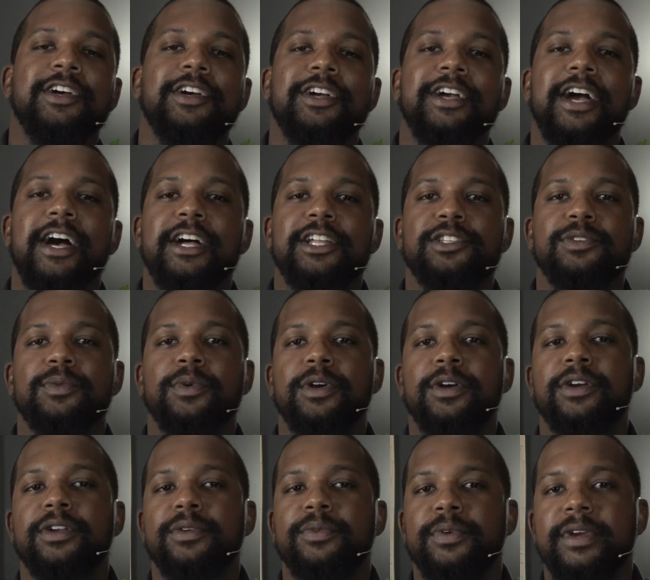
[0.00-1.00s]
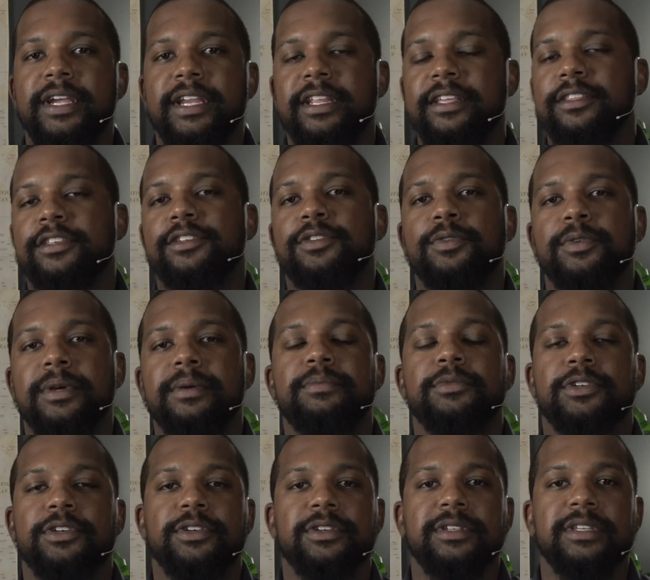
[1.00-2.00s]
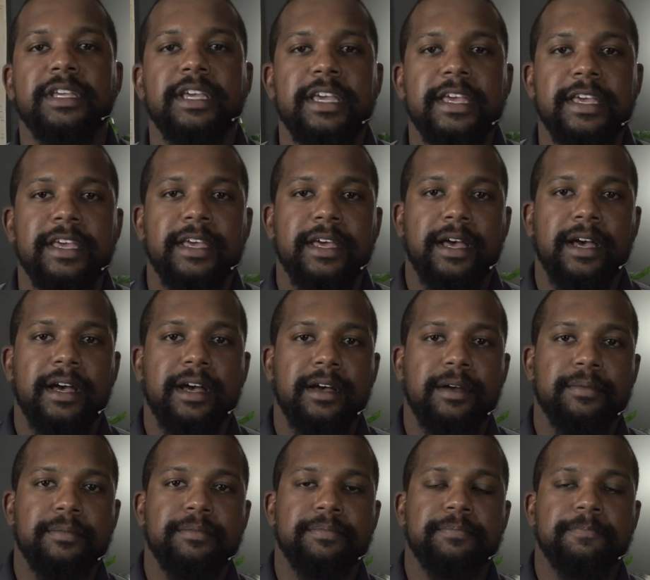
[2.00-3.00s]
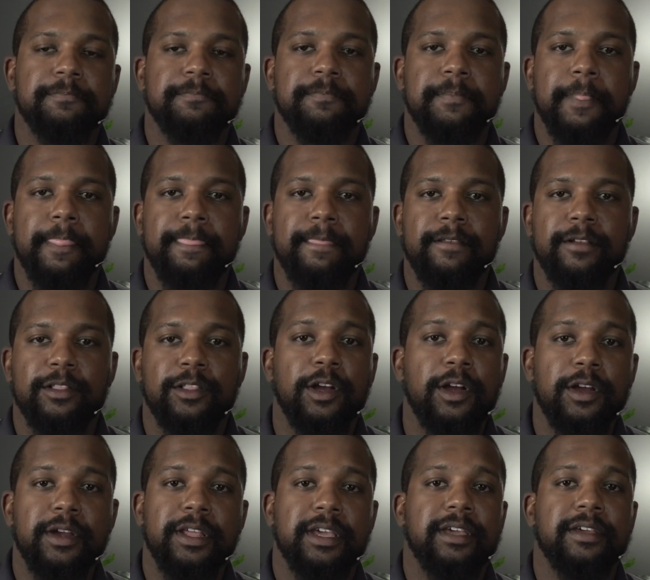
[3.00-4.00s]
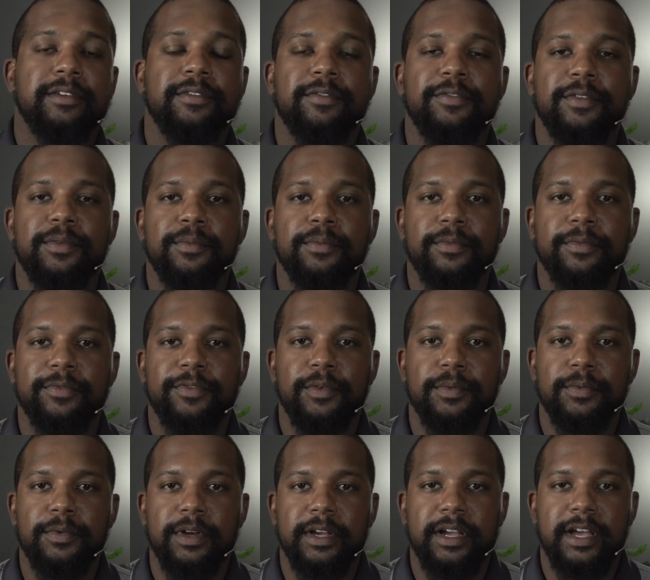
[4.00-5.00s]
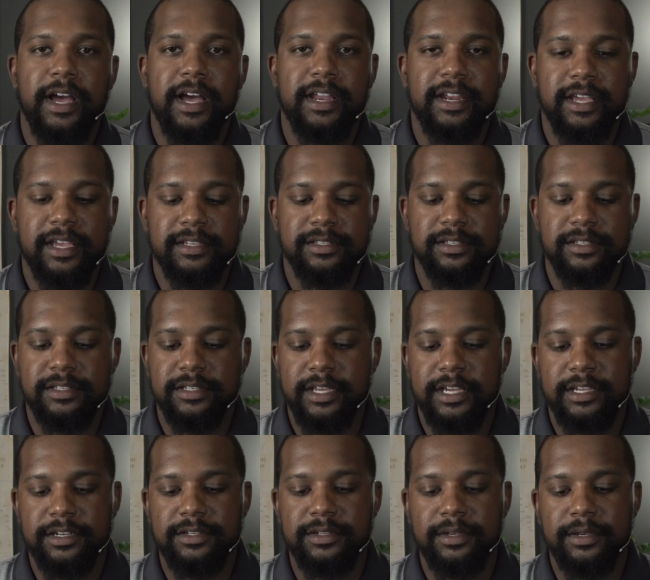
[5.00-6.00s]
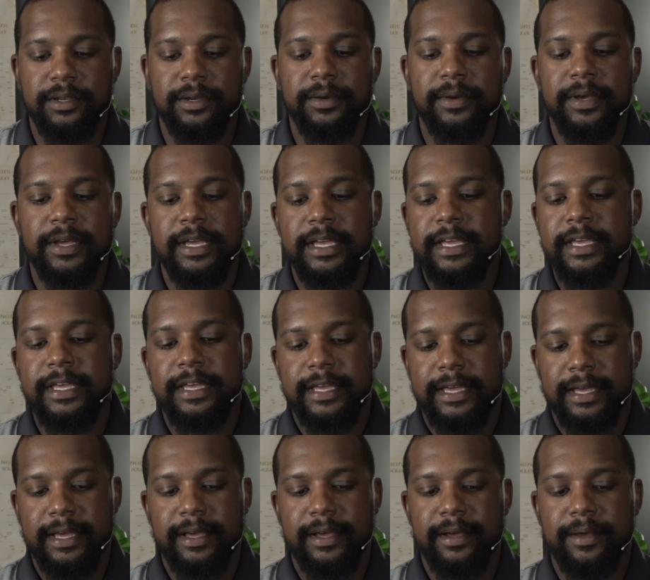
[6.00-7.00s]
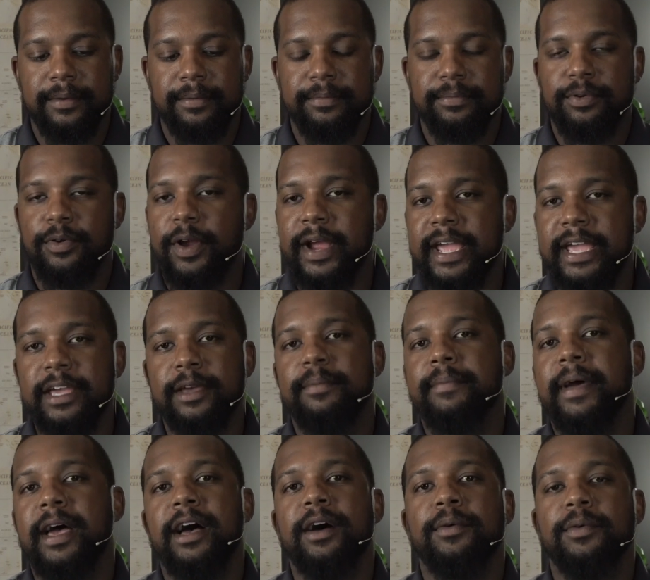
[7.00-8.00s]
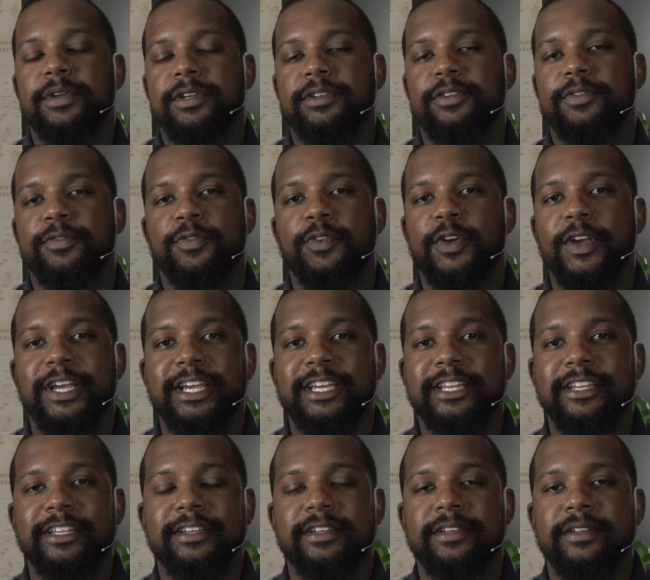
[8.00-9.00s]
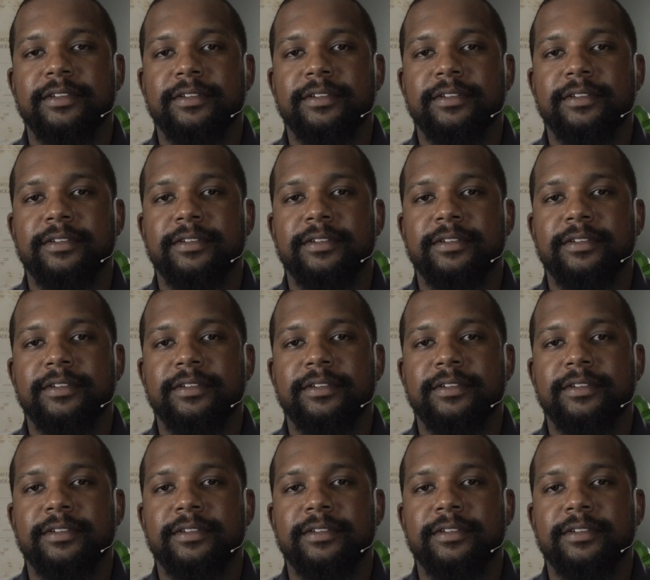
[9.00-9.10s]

on God's Word, reading the Scriptures, um, learning from, from what God has to say to you, um, praying about what you've read.